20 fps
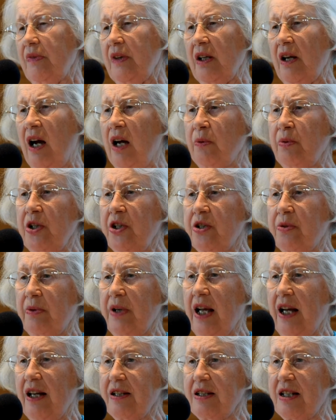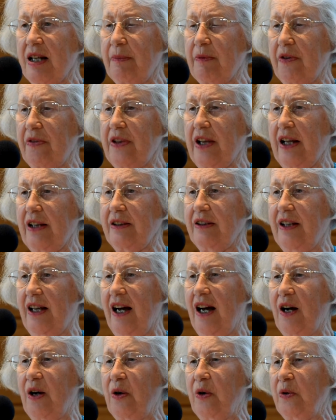I wish we had some of that
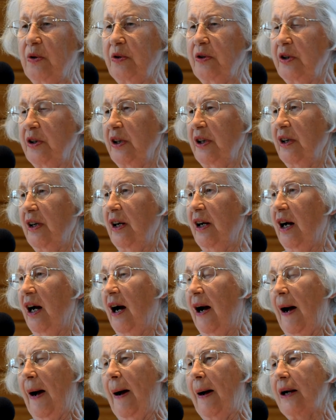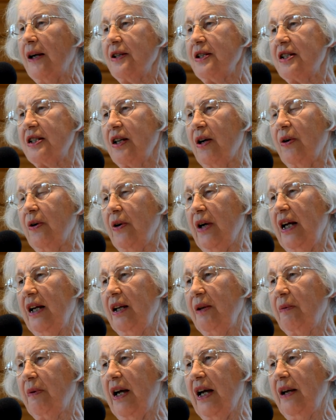now. So
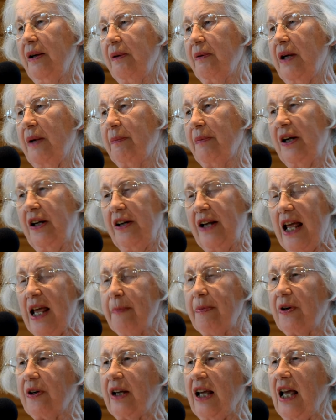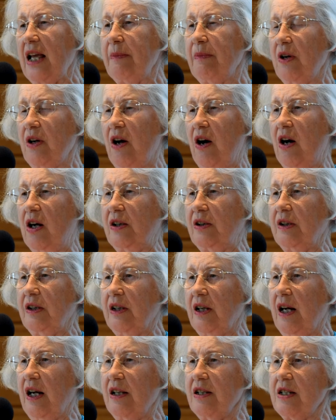anyway, a neighbor came
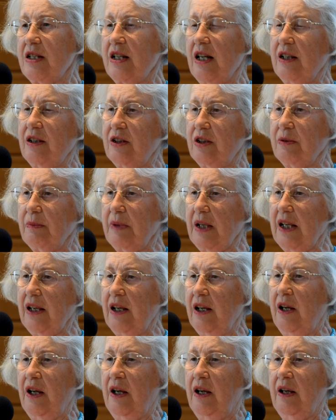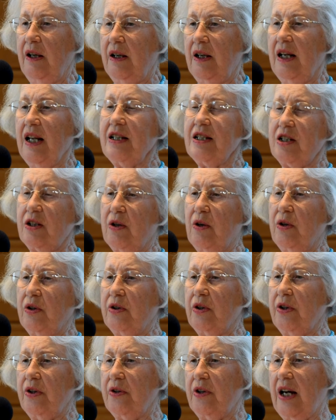along and said to me, let's
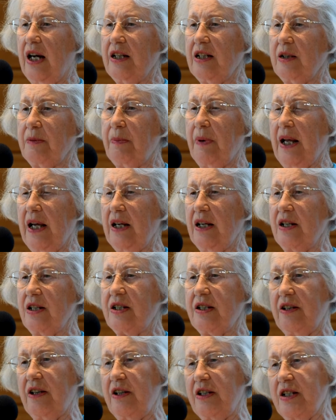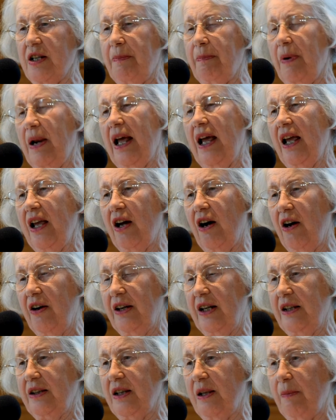go to United Players, there's a play
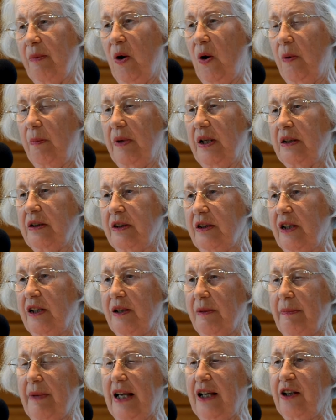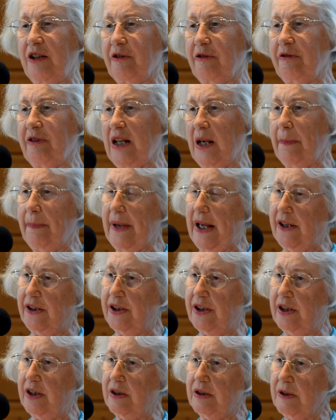on at the moment, it'll make you feel
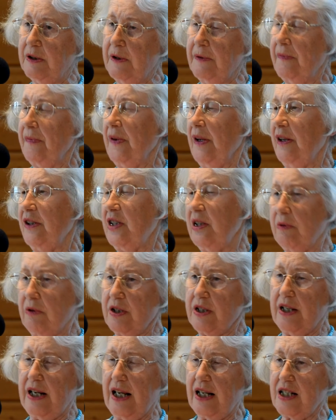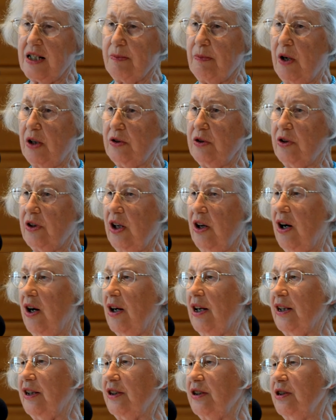better. She was an
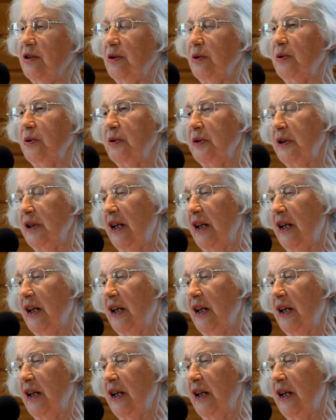ex-Montrealer too.